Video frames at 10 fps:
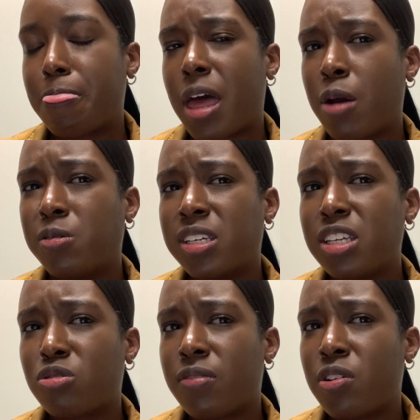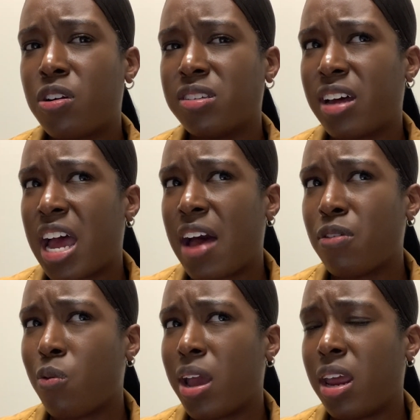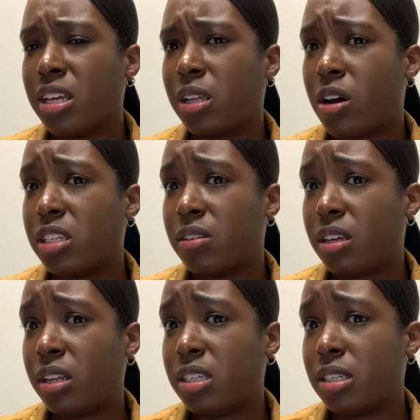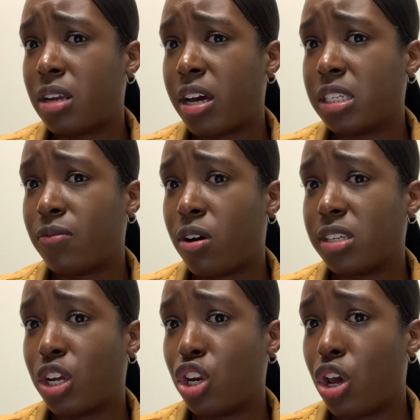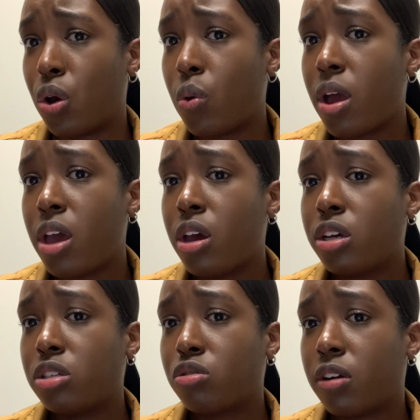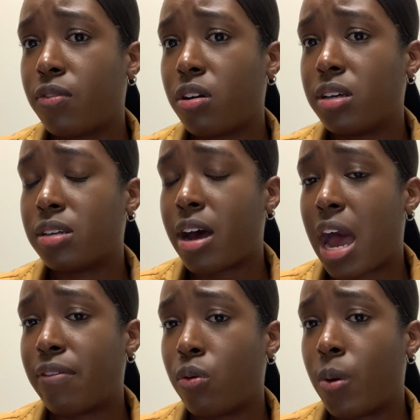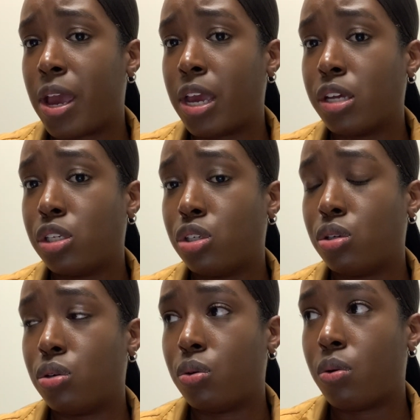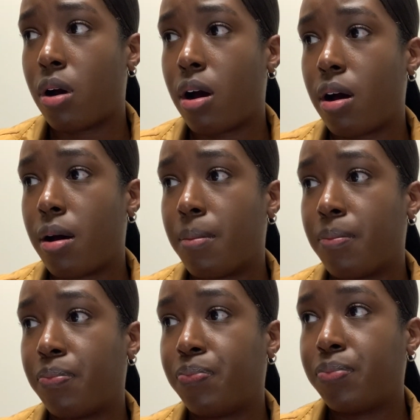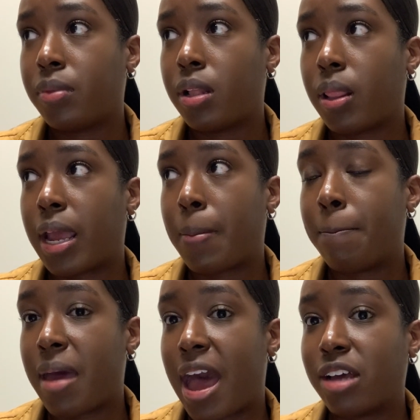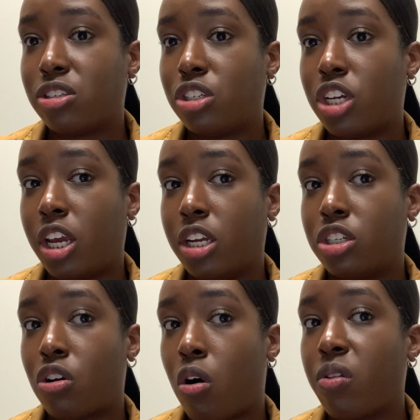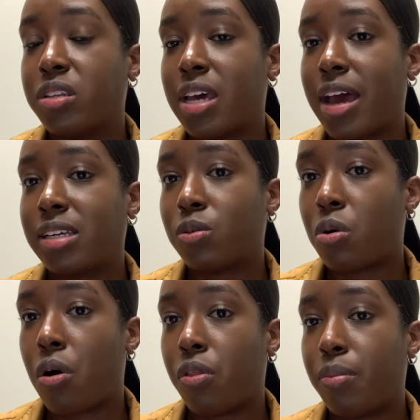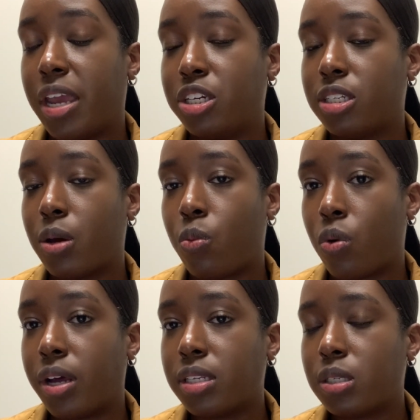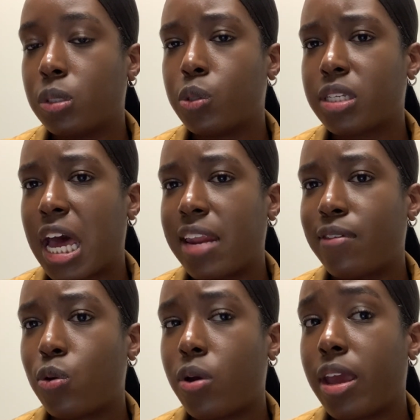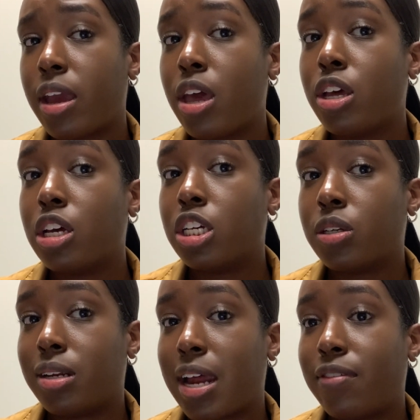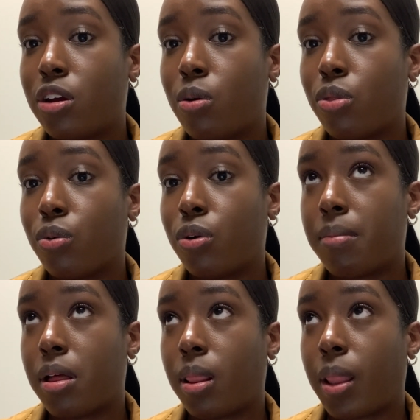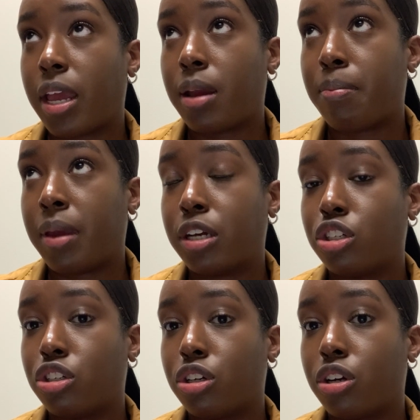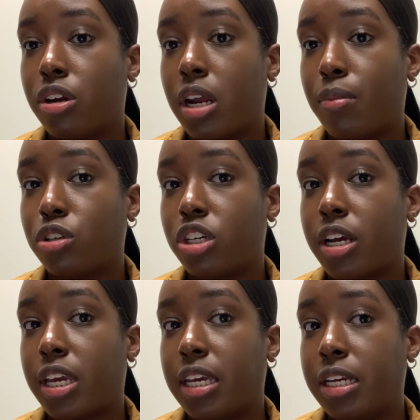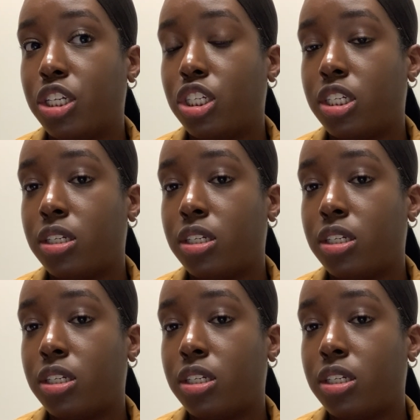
I will say Scrivener does not have a way, at least it's not as far as I know, Scrivener does not have a way to like mass change all the text on all the pages at once, which was kind of annoying. So I did have to go through, like, make sure and double check each